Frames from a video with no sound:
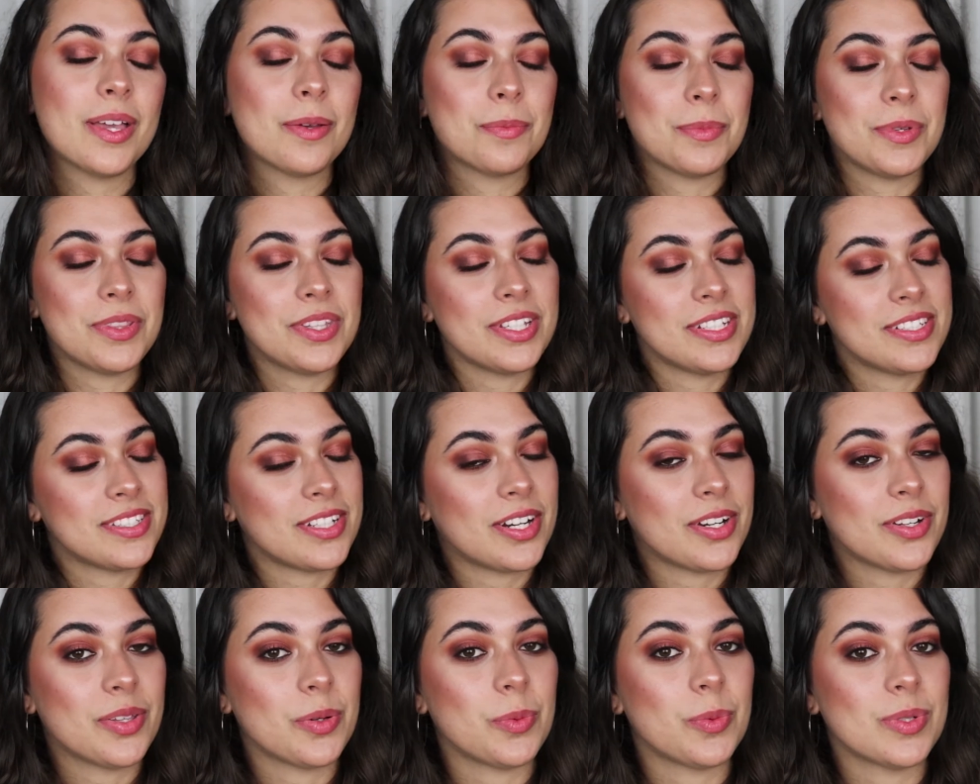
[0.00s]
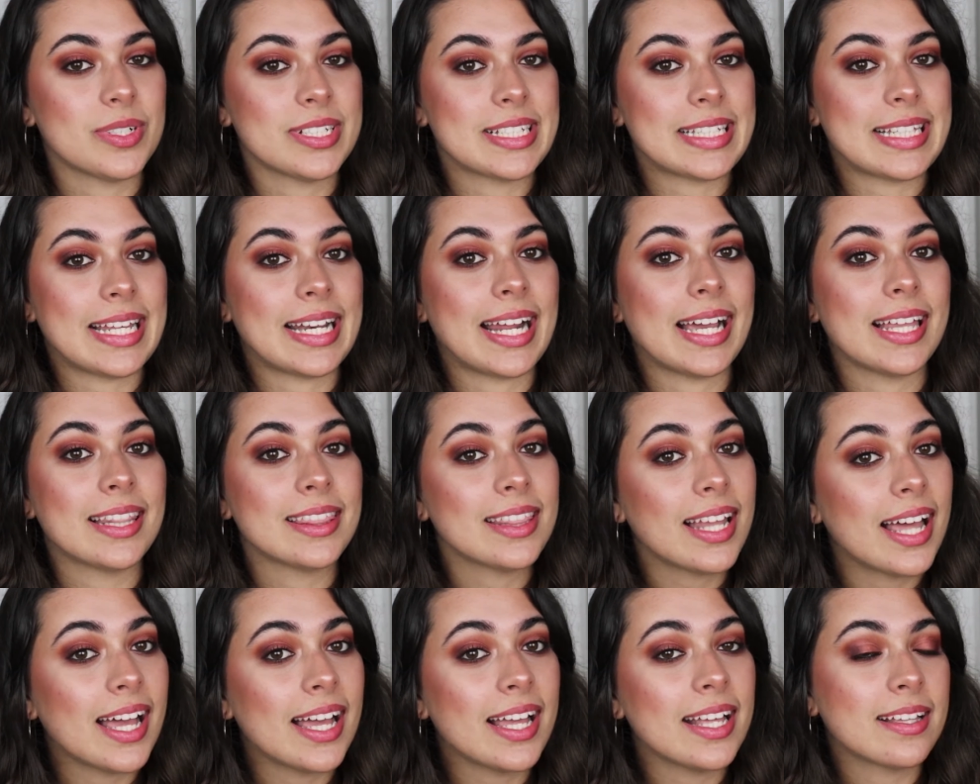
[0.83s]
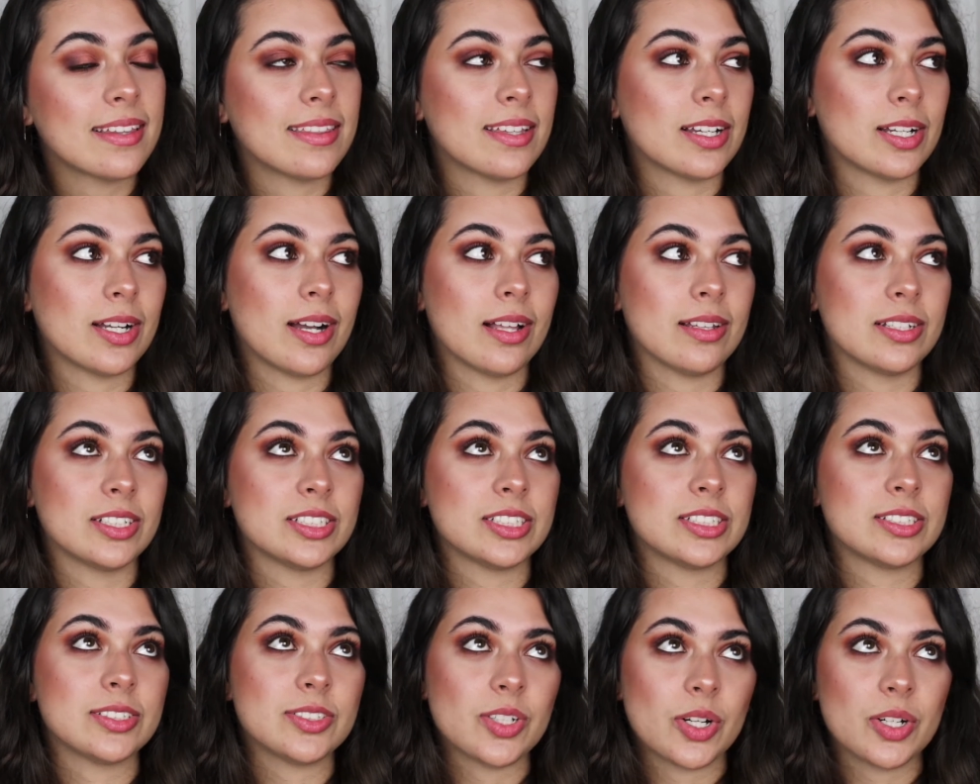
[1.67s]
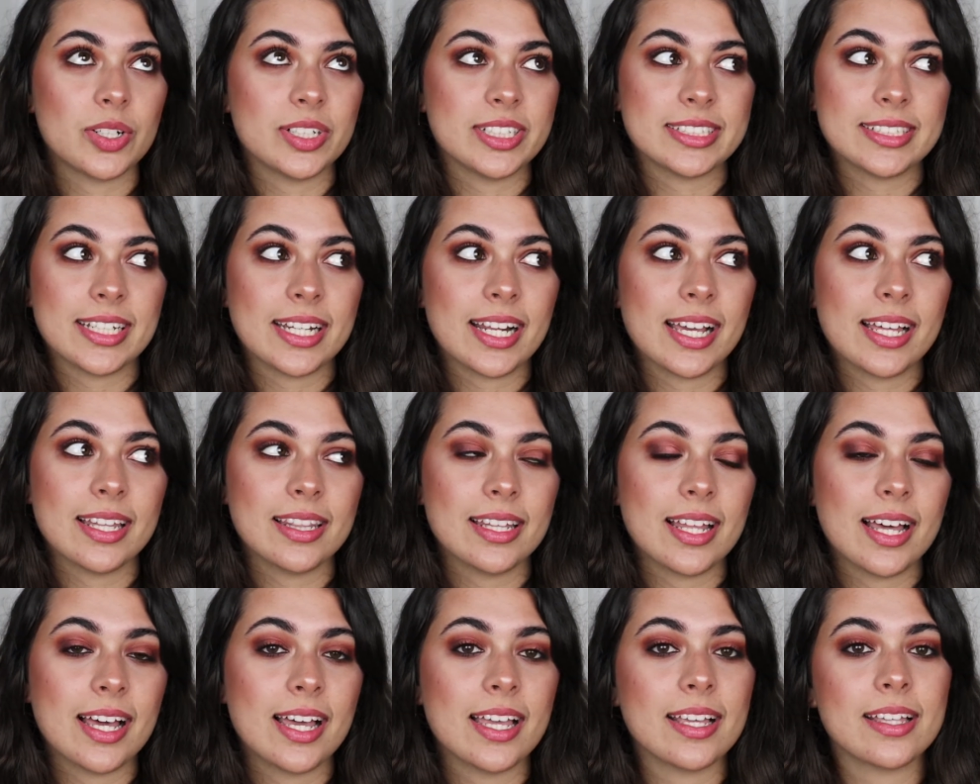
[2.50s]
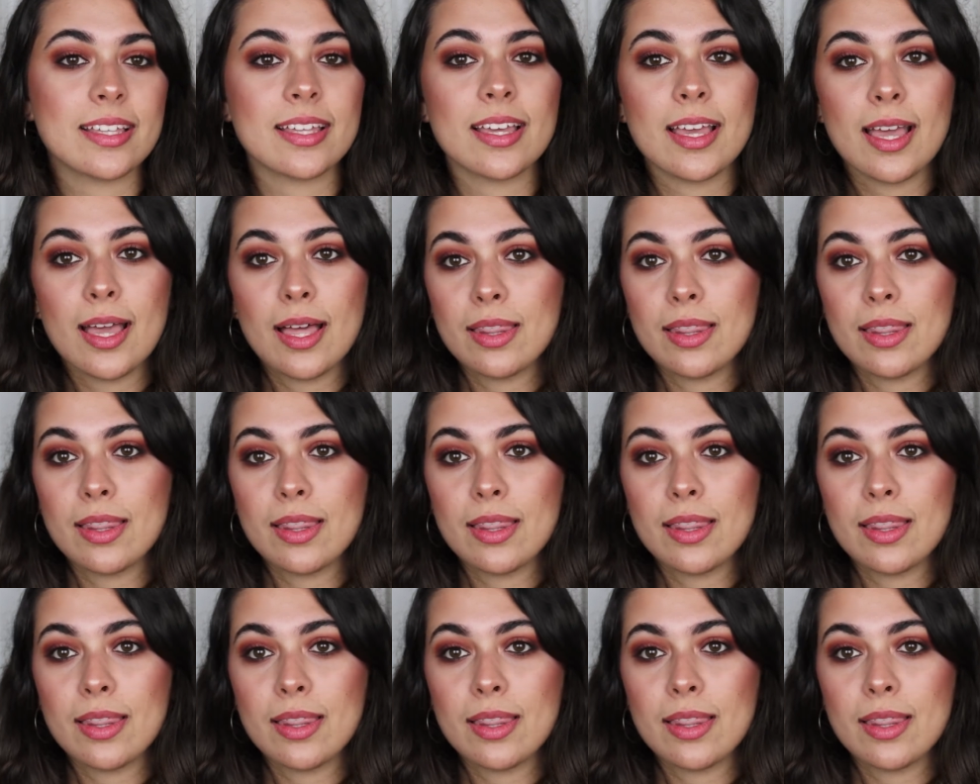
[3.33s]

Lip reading: but these are the ones that I like, the color stories that I like,